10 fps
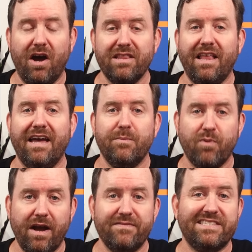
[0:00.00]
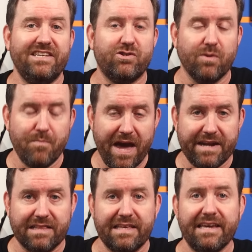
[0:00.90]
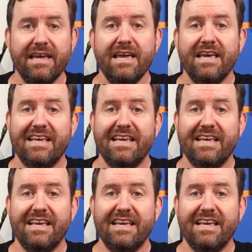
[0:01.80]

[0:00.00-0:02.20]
online privacy dramatically